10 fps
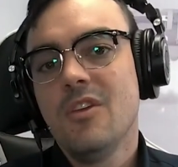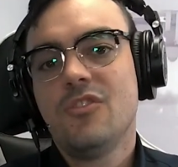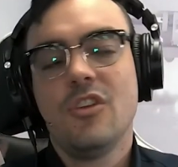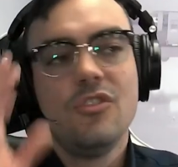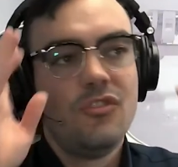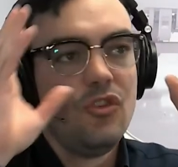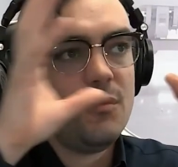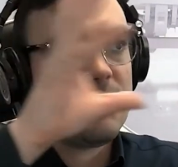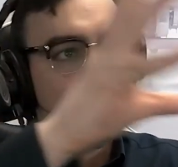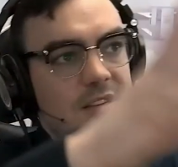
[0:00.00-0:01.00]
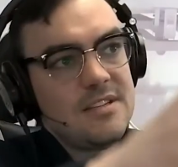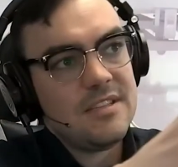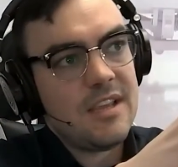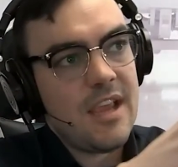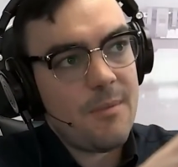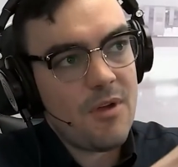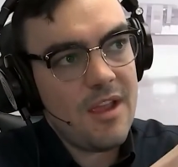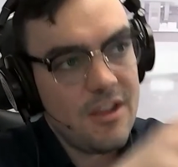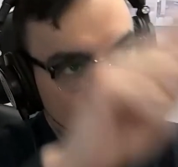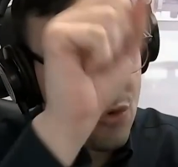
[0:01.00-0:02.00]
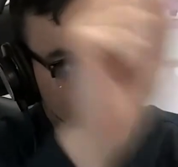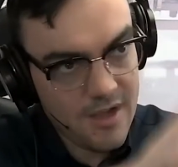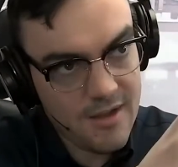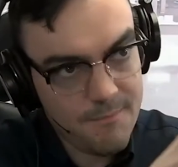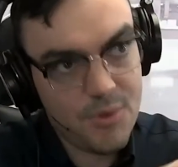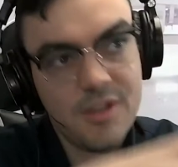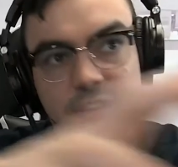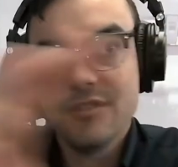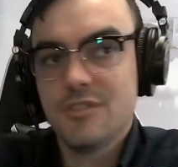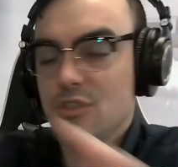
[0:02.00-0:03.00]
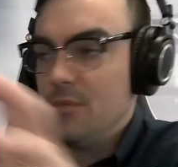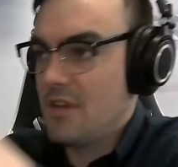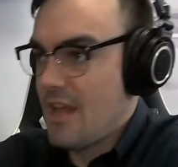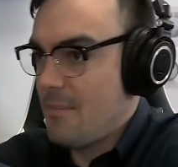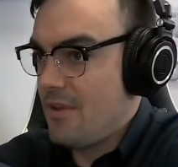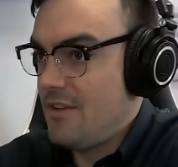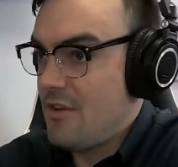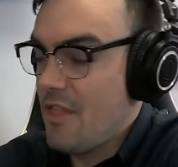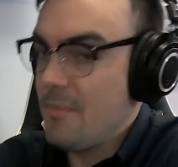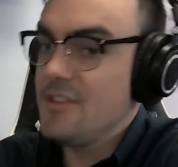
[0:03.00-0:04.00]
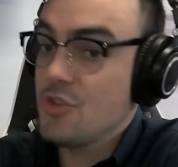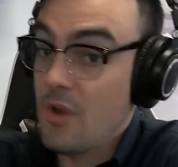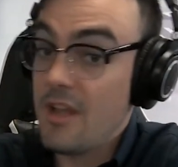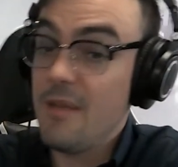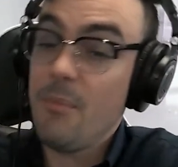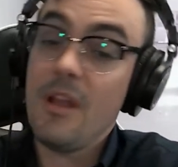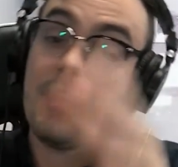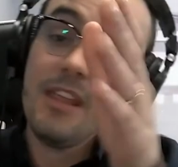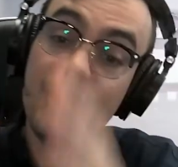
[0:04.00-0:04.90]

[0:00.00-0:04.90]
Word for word: So you zoom your P T Z camera yeah. in, you create an input. You zoom your camera in another place, you create an input.